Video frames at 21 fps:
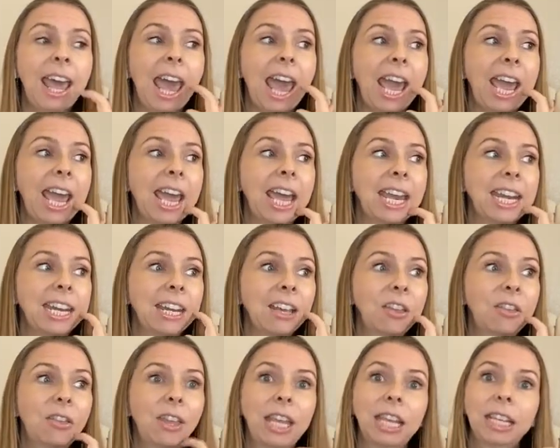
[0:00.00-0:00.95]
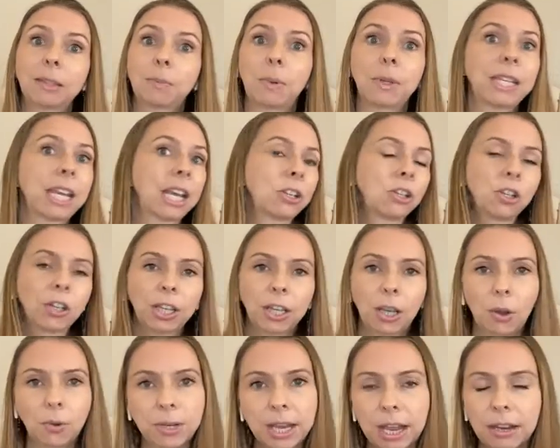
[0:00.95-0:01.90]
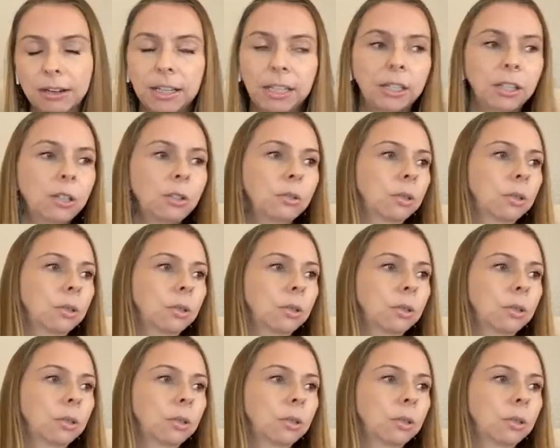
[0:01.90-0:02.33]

and things potentially go downhill